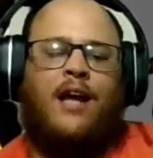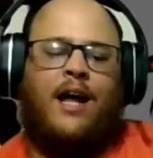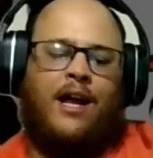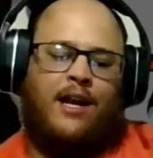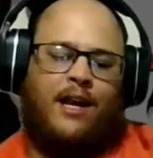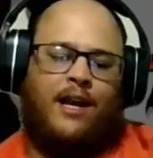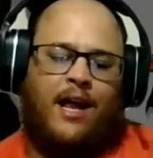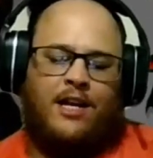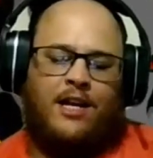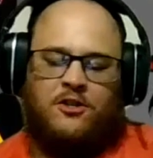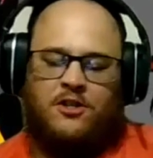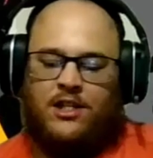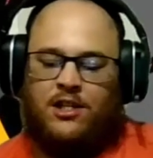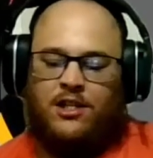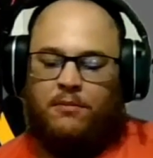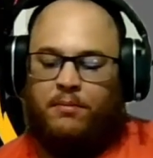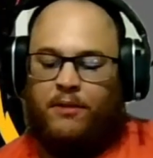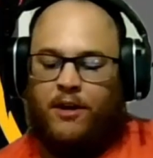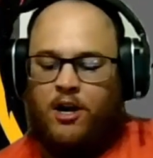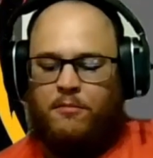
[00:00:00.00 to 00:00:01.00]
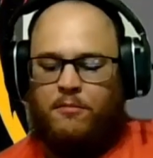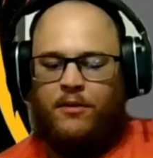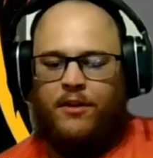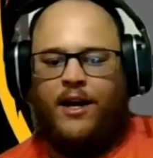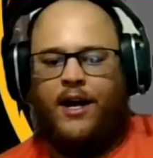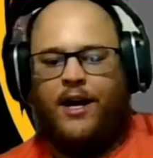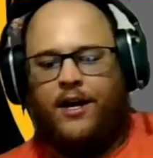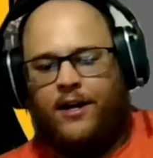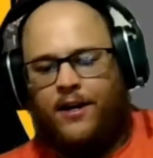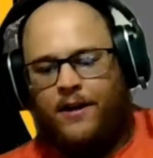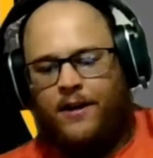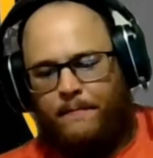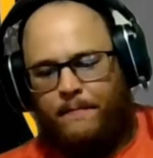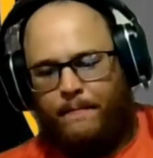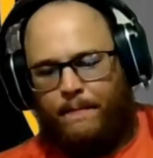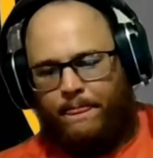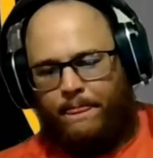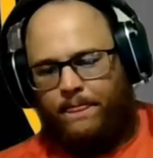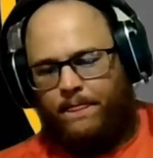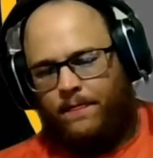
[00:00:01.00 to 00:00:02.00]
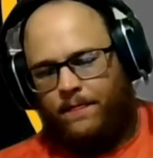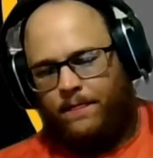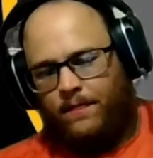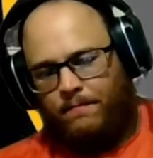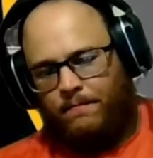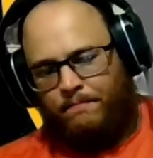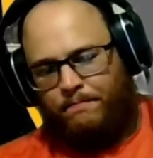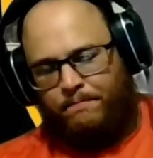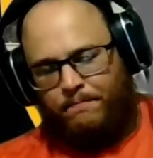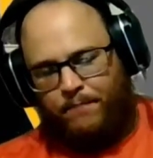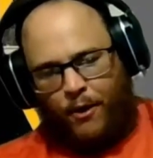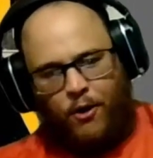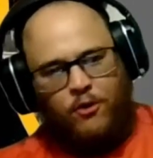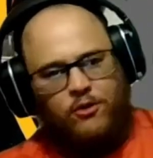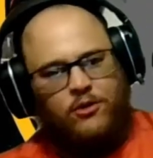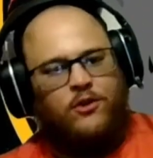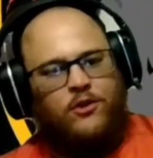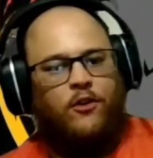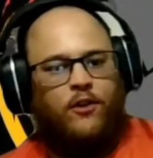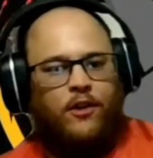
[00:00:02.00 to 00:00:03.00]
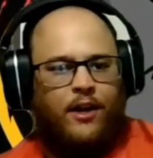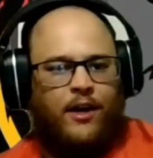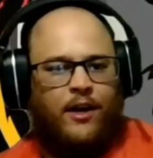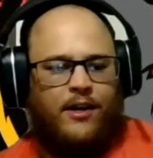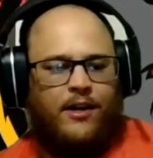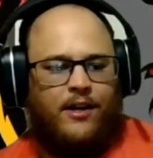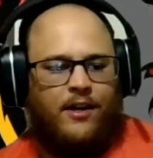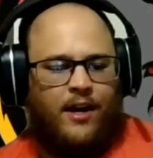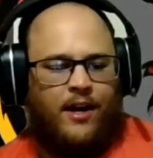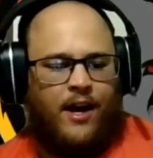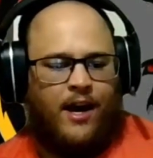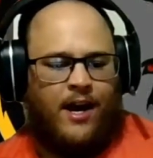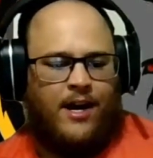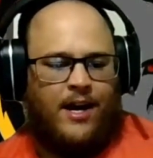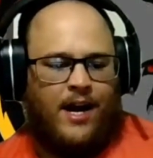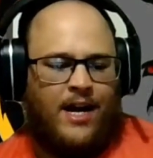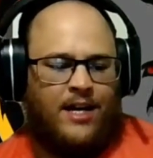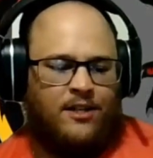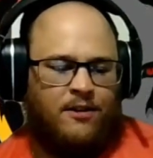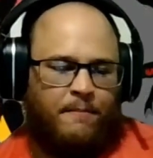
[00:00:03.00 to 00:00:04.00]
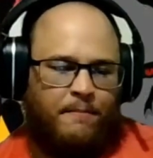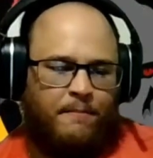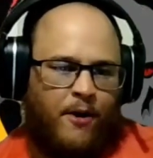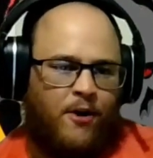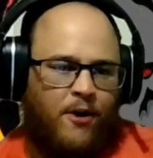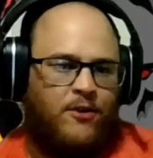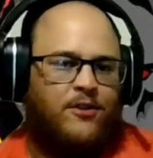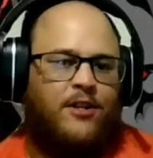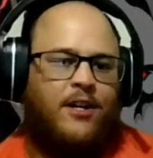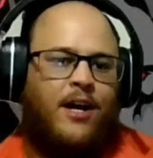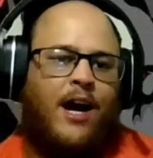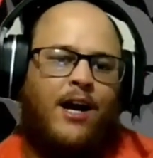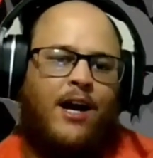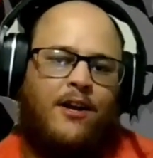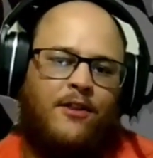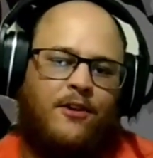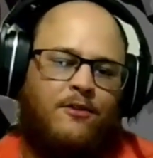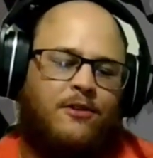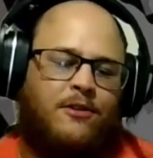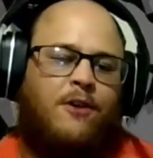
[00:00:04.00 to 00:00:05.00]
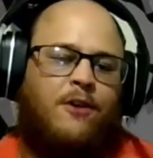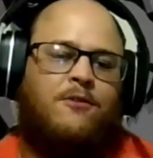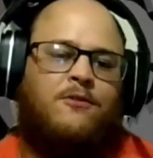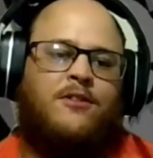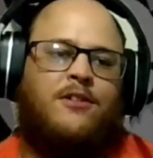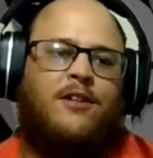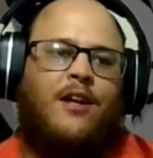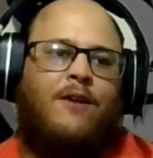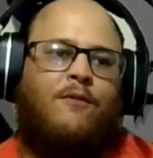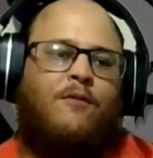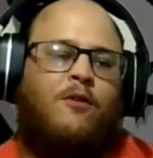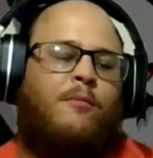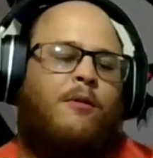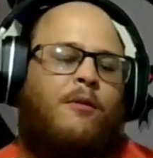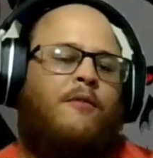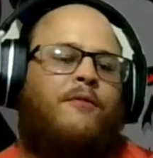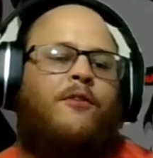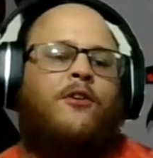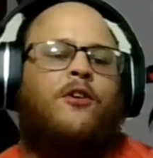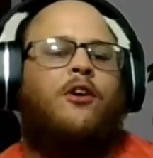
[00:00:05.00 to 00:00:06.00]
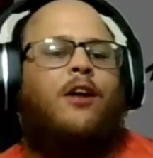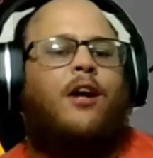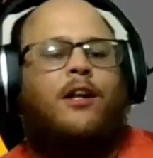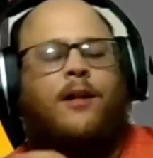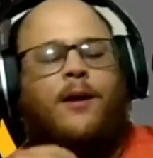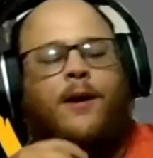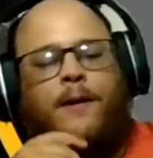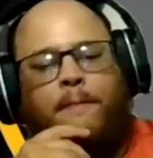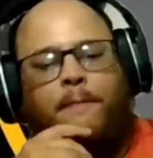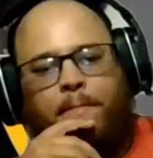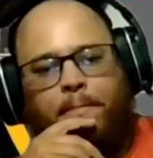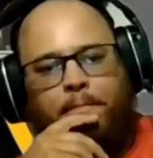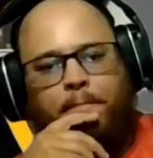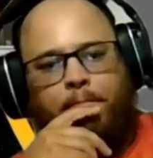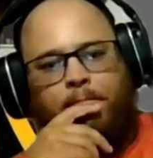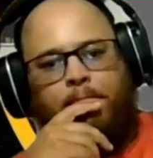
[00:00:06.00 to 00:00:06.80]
not just as a player, but like personally, like as a person, how did those coaches like rub off on you like that?